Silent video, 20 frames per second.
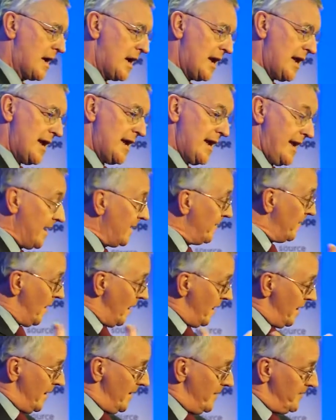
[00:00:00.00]
Clearly,
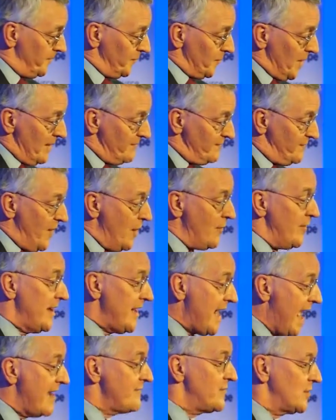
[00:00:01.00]

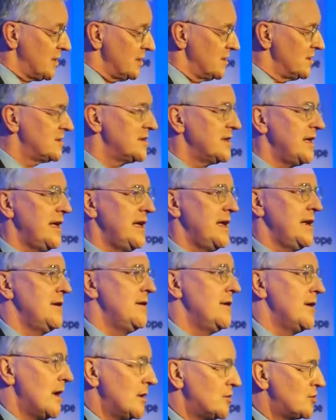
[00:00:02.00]
very evident
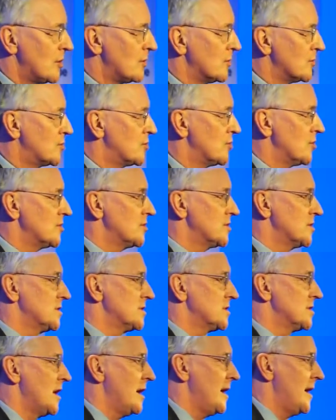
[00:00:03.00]
in Donald
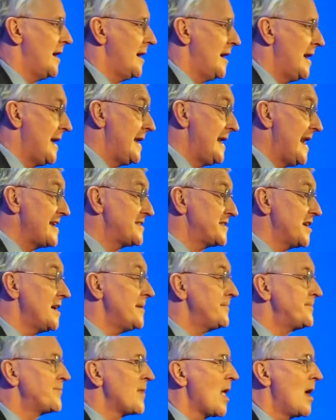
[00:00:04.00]
Tusk's
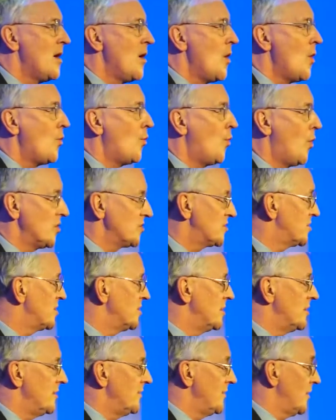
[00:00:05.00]
letter
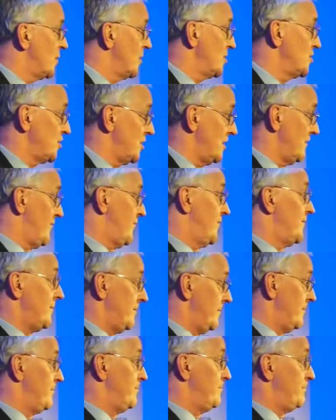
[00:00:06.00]
was the question
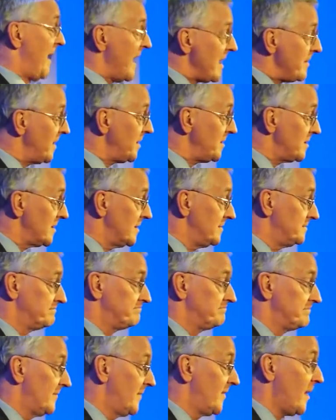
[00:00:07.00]
of payment,
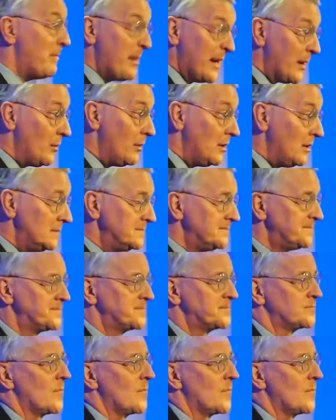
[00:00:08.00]
the bill.